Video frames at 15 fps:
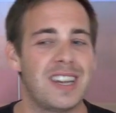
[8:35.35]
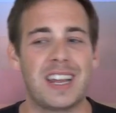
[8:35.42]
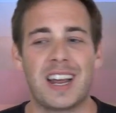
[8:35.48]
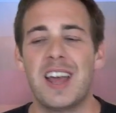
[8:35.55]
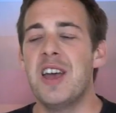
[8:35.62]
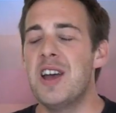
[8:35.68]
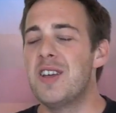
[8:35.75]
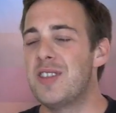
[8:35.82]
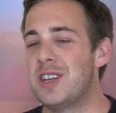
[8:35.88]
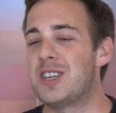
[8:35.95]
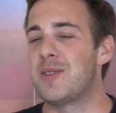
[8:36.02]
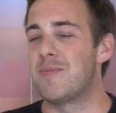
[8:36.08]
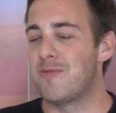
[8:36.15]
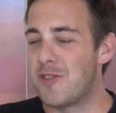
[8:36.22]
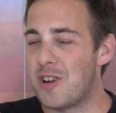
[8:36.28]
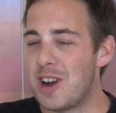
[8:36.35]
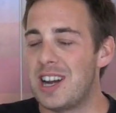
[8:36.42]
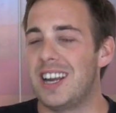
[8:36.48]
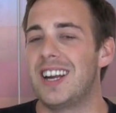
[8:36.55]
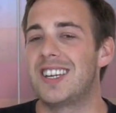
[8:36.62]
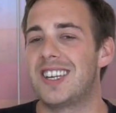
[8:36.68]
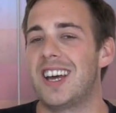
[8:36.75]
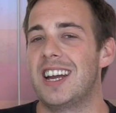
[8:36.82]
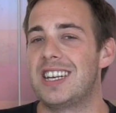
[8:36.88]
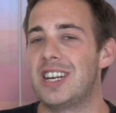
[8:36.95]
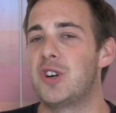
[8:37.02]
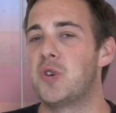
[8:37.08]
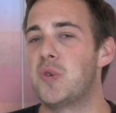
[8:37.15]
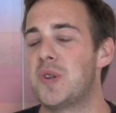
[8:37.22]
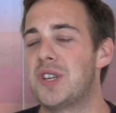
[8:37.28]
I think there's some really
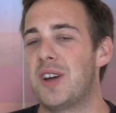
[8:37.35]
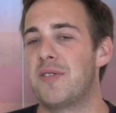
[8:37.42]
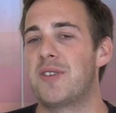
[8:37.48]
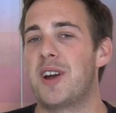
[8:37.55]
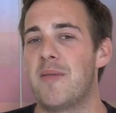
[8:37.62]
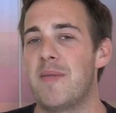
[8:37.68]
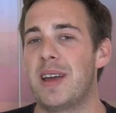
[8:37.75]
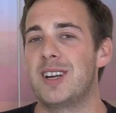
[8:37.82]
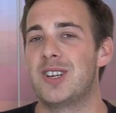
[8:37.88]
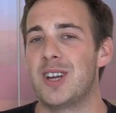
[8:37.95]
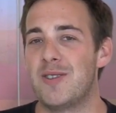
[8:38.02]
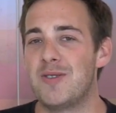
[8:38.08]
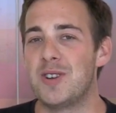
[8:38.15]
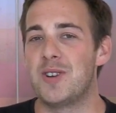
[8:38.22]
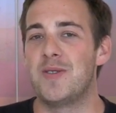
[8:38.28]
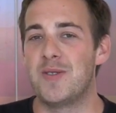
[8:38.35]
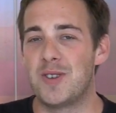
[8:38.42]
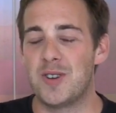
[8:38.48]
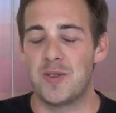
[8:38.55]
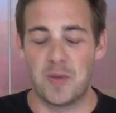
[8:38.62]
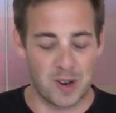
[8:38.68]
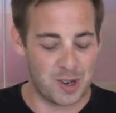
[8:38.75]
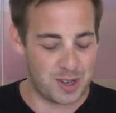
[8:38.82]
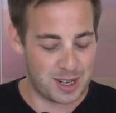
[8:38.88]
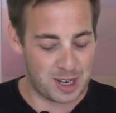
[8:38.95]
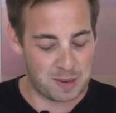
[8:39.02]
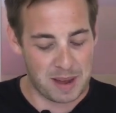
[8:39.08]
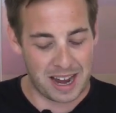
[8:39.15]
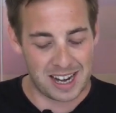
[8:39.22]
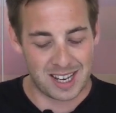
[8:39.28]
exciting, cool stuff coming, so do watch
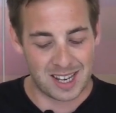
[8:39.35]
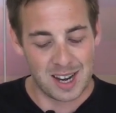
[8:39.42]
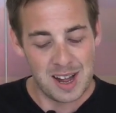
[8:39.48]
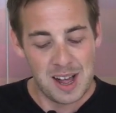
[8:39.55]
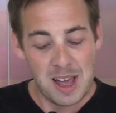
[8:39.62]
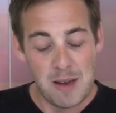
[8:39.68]
this space.